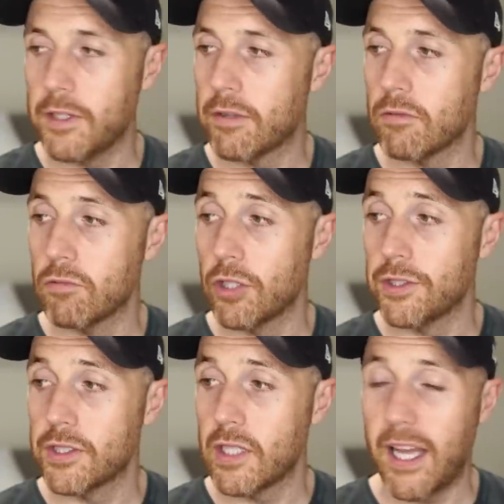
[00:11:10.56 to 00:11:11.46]
of different
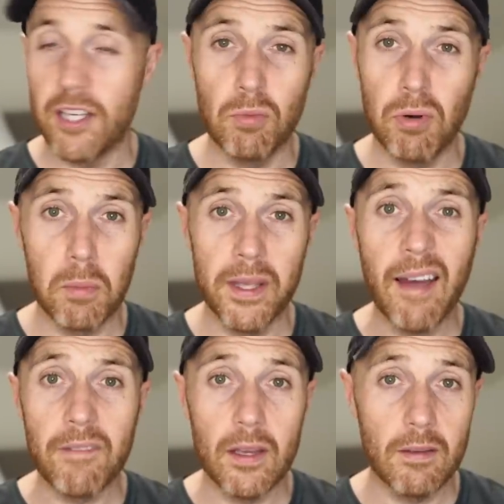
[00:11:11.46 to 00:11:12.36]
runs, and you'll probably
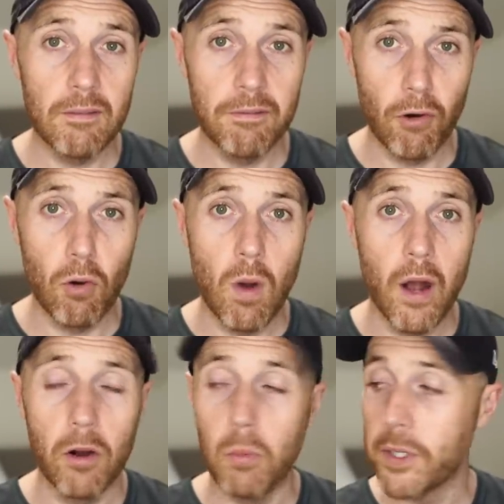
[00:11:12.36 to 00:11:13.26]
have it for a
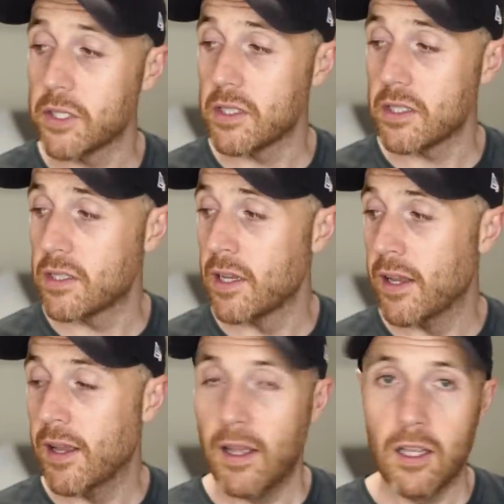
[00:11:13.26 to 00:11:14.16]
while because it's
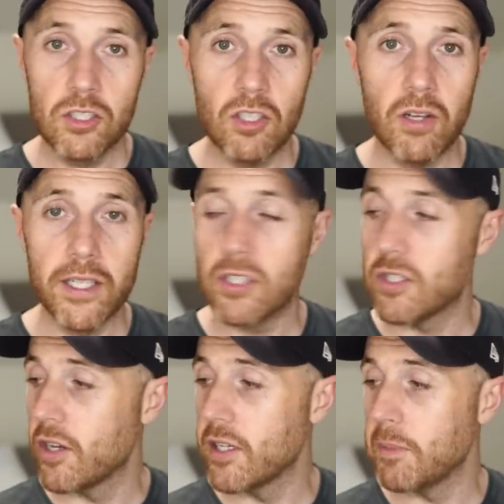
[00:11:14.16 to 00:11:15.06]
solid,
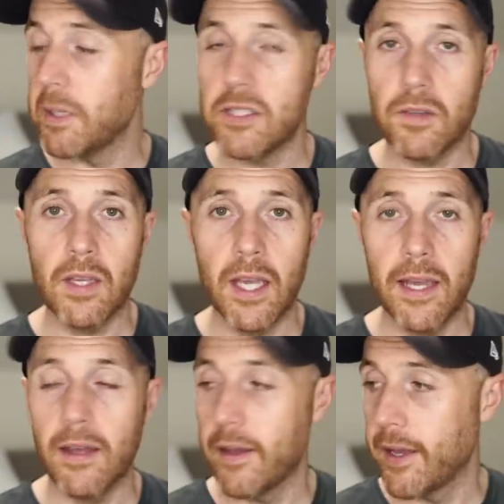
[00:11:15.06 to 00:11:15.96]
sturdy piece of
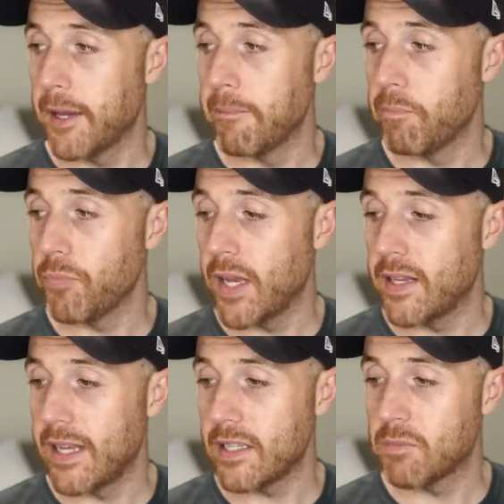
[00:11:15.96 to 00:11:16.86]
kit, um,
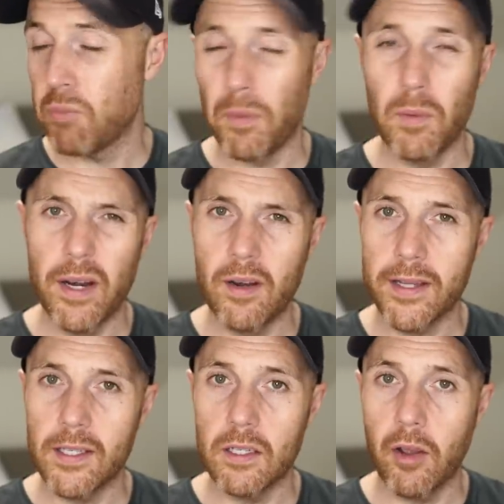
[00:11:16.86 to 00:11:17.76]
and that's probably where
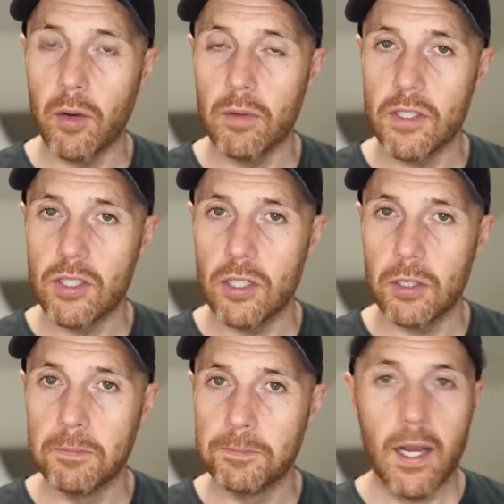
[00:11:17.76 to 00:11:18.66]
Nike are going with this
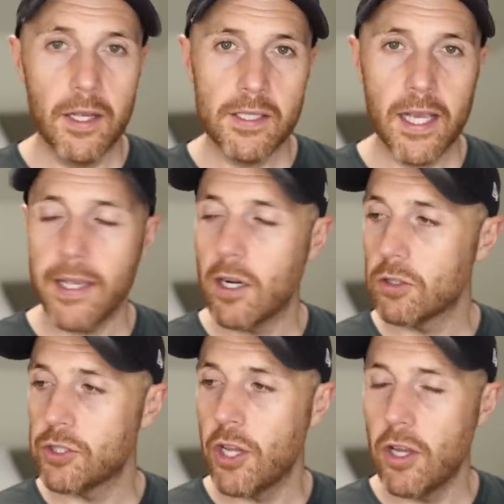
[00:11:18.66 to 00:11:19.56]
shoe. I'd say
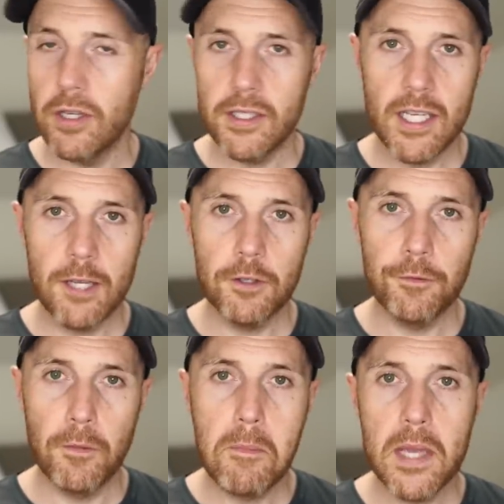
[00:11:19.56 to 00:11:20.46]
alternatives
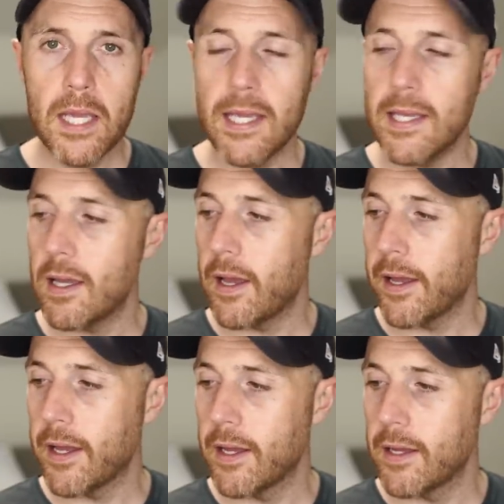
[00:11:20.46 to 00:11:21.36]
for me
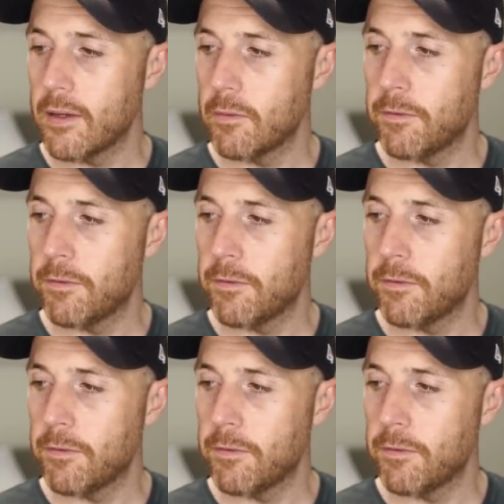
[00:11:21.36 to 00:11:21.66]
uh,